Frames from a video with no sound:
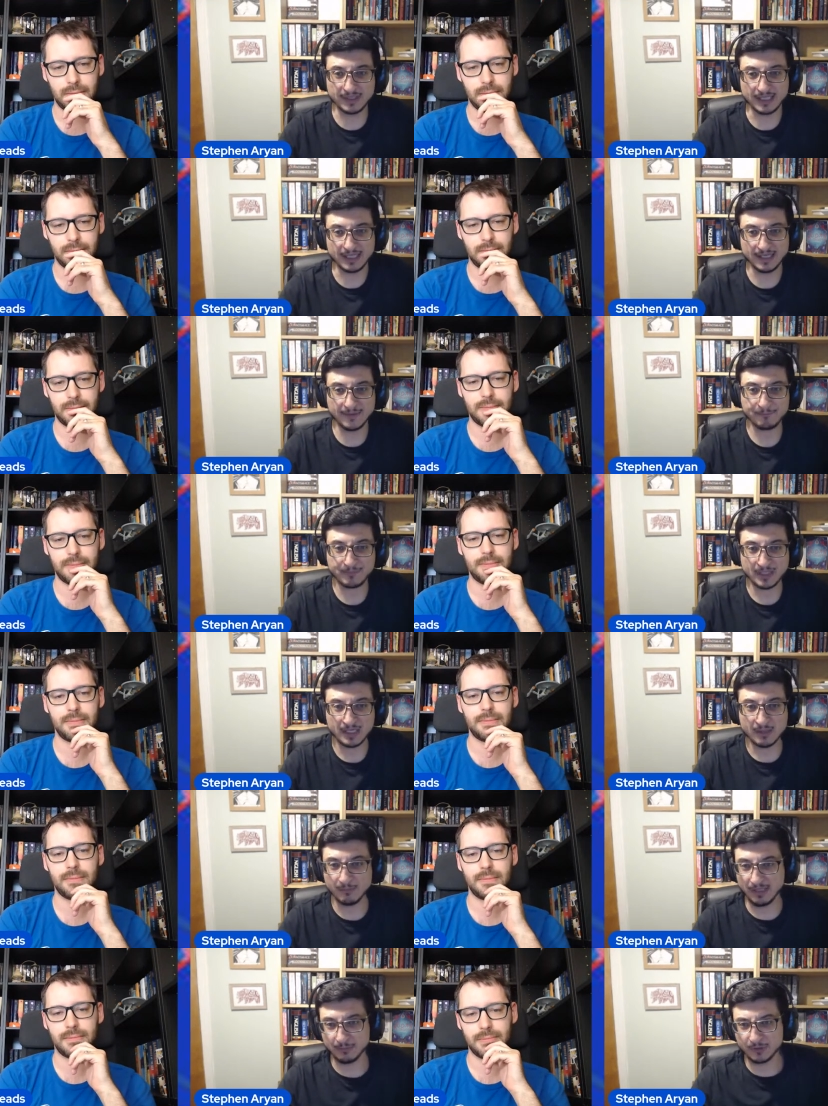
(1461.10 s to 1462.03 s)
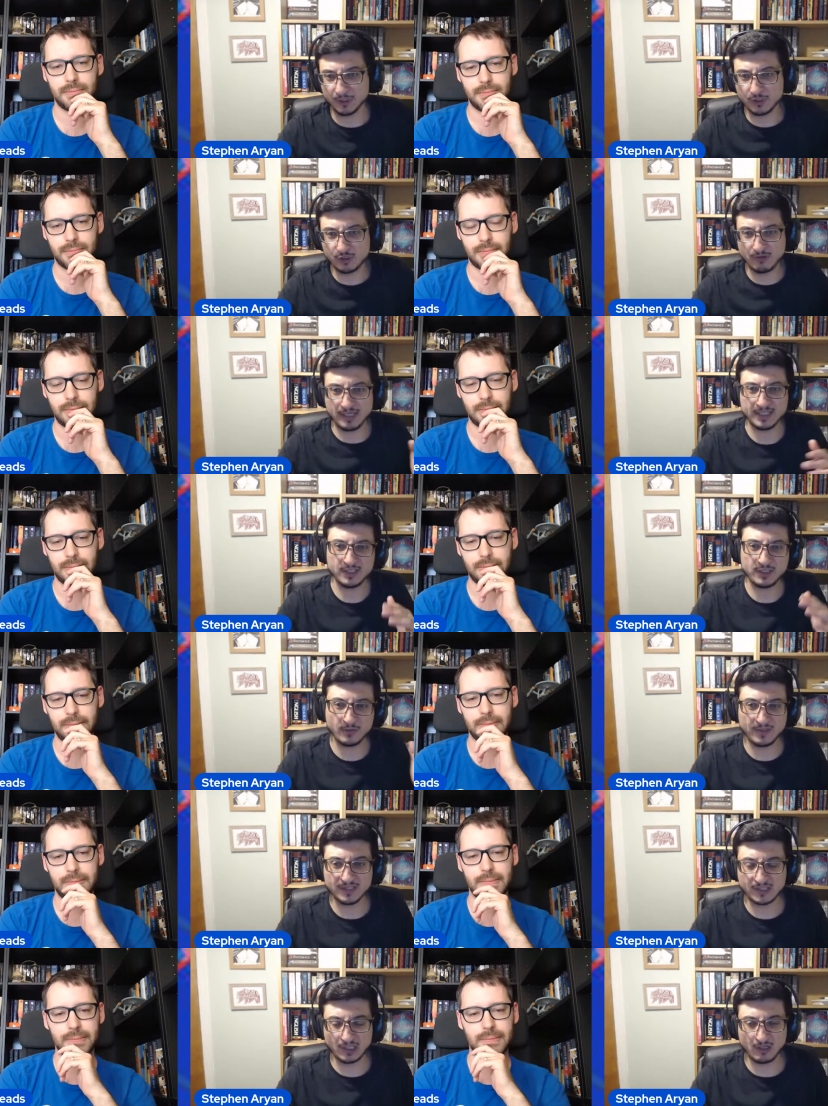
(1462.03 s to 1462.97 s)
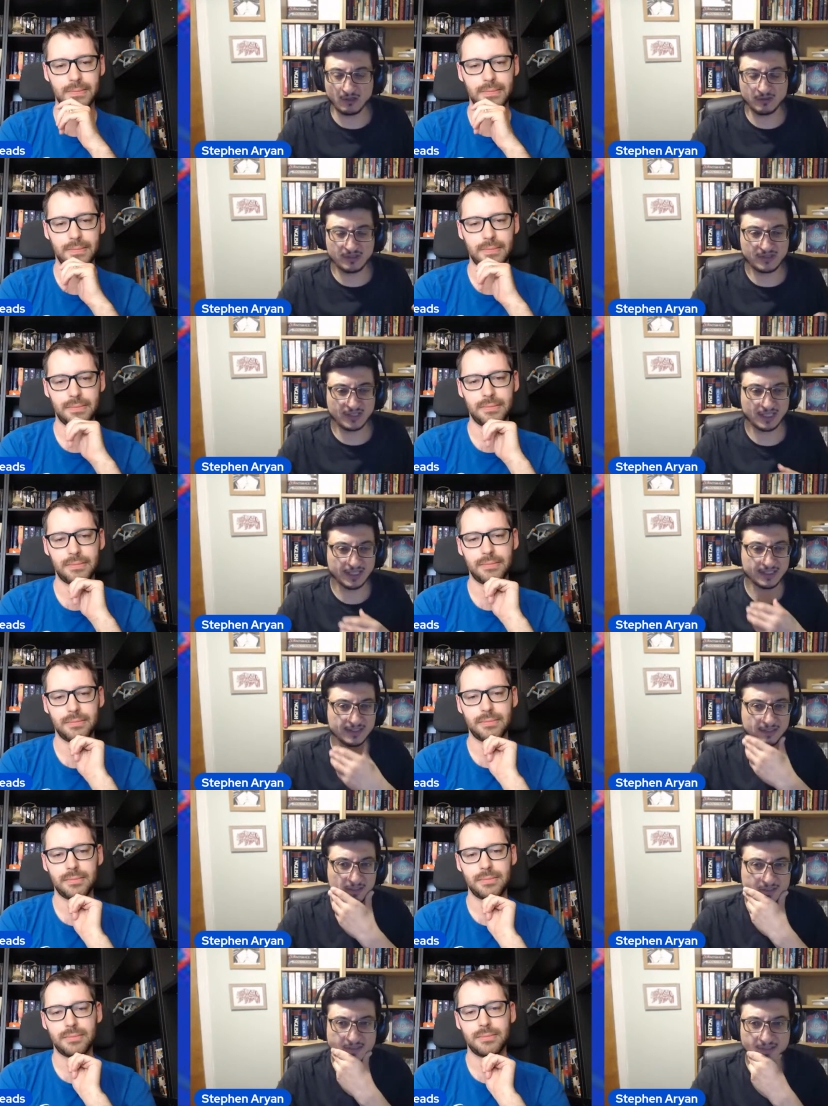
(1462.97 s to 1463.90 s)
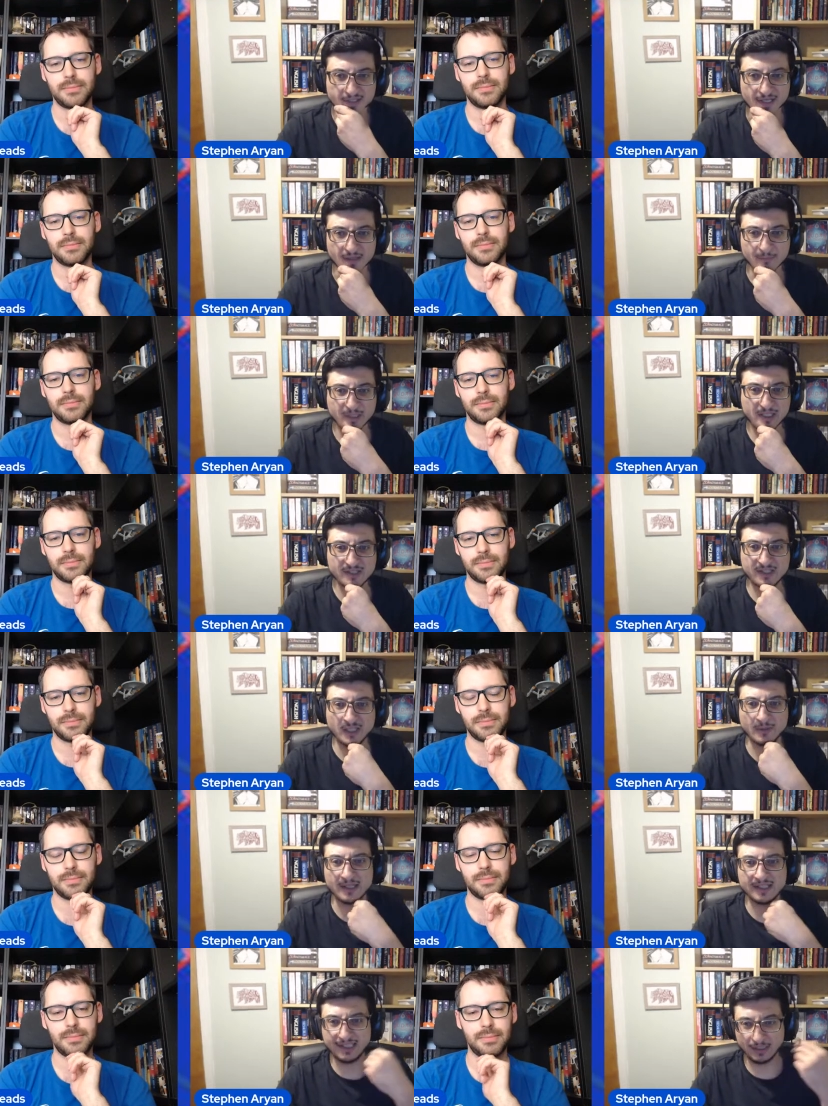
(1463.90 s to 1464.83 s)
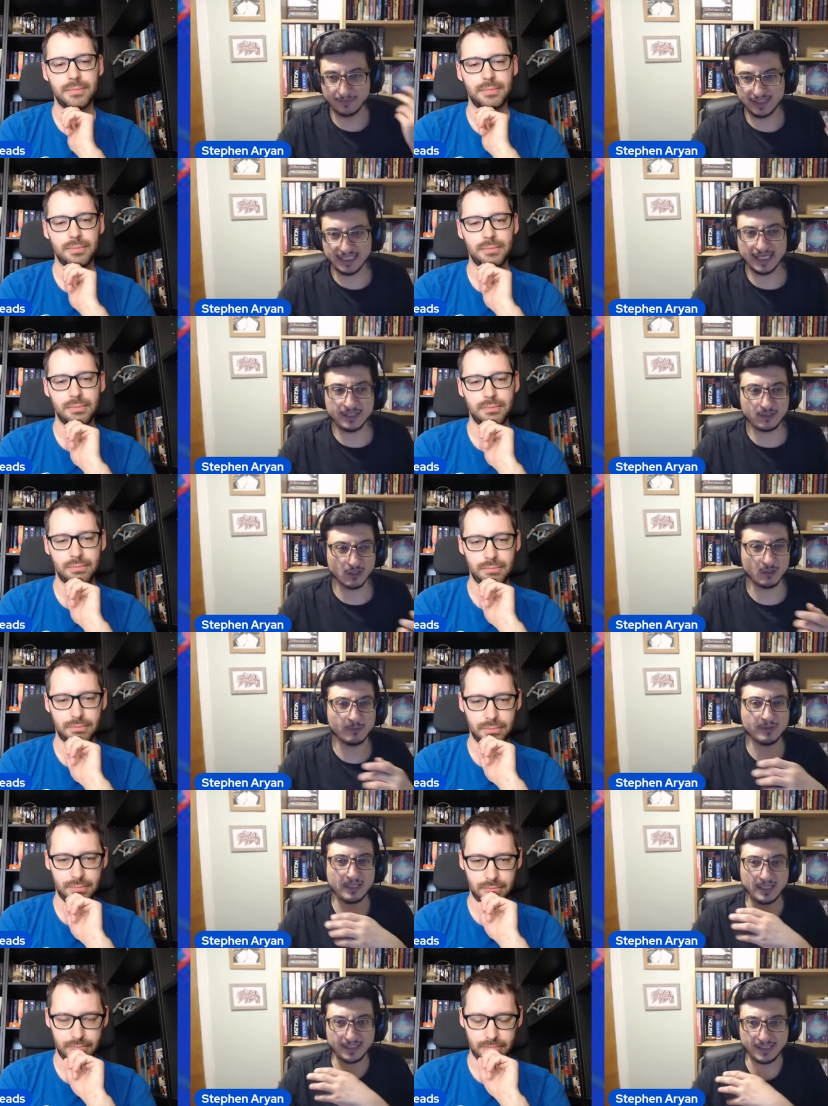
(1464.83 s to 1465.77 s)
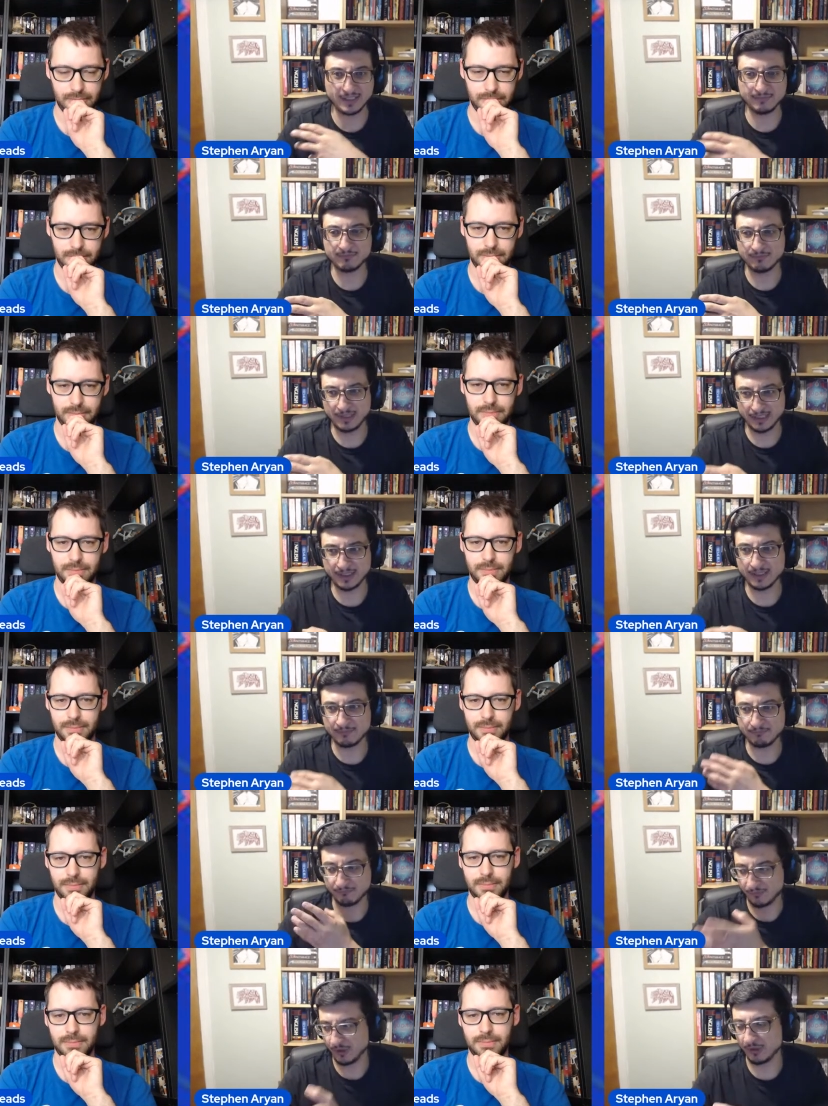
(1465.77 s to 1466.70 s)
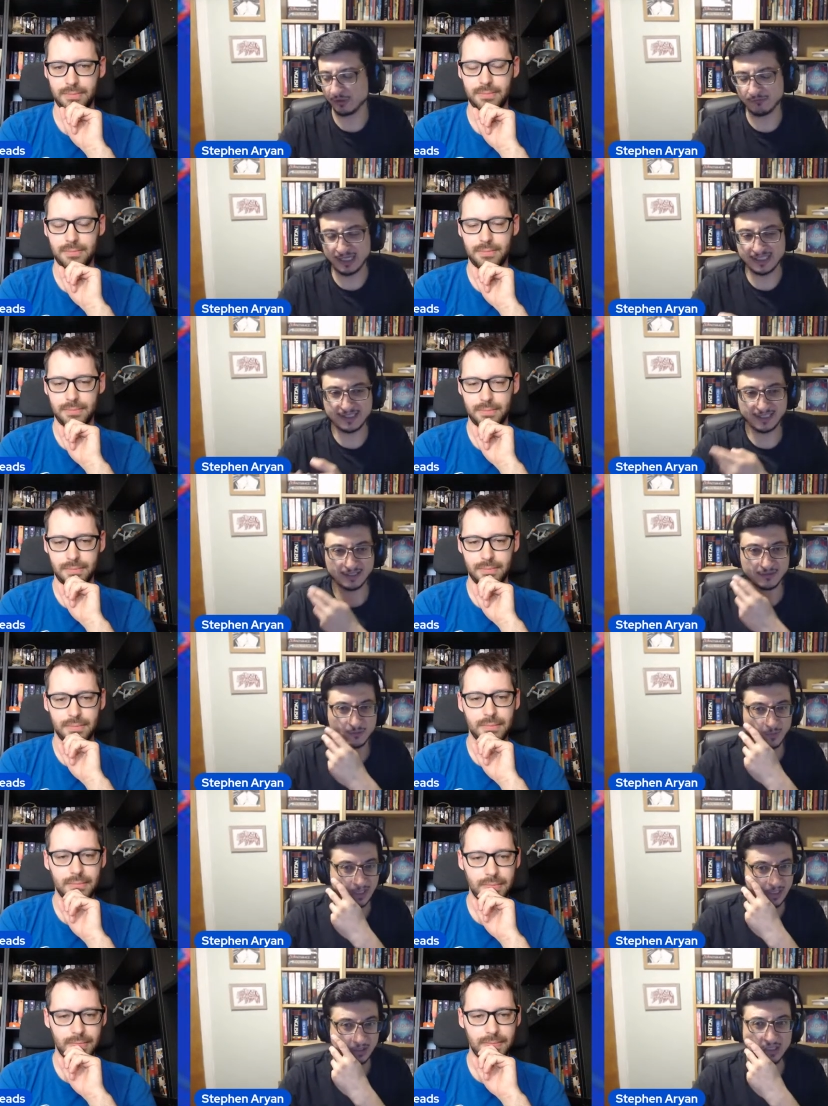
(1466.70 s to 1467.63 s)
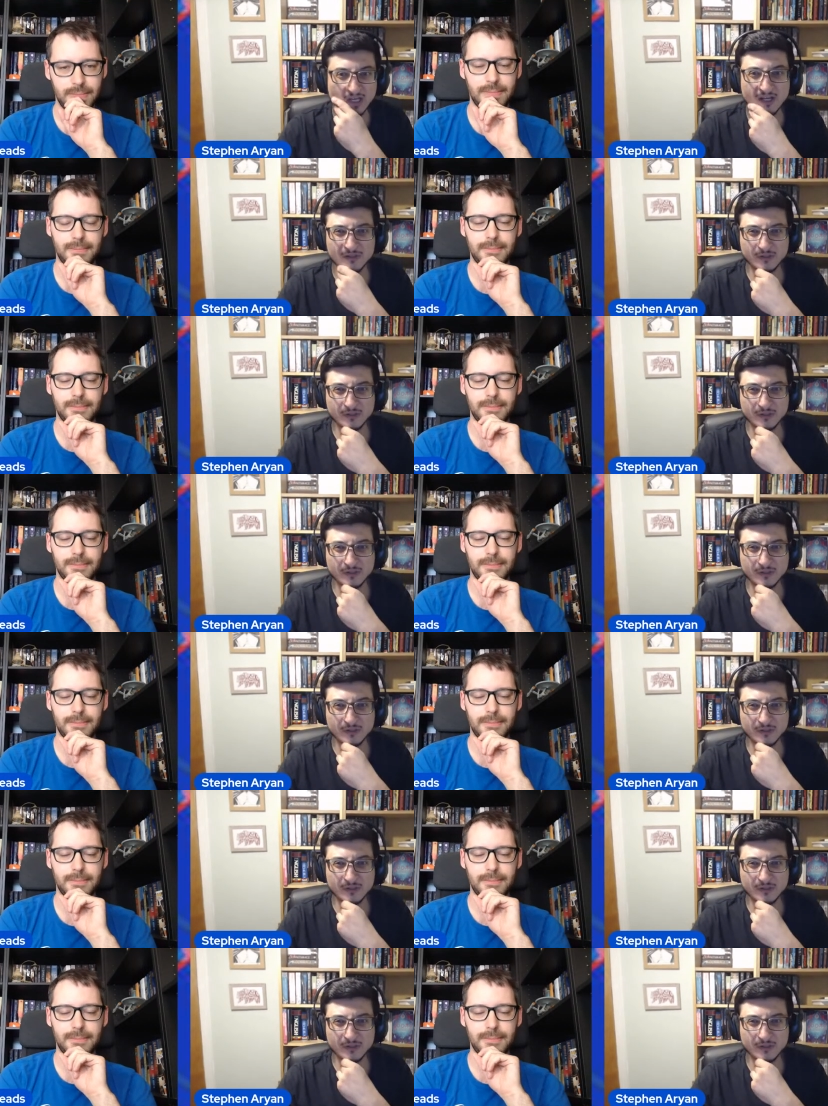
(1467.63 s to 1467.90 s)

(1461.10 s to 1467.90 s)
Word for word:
Speaker 1: that. But I'm going to try and do this alongside um, because you know I still have a day job and I and I do the writing as well.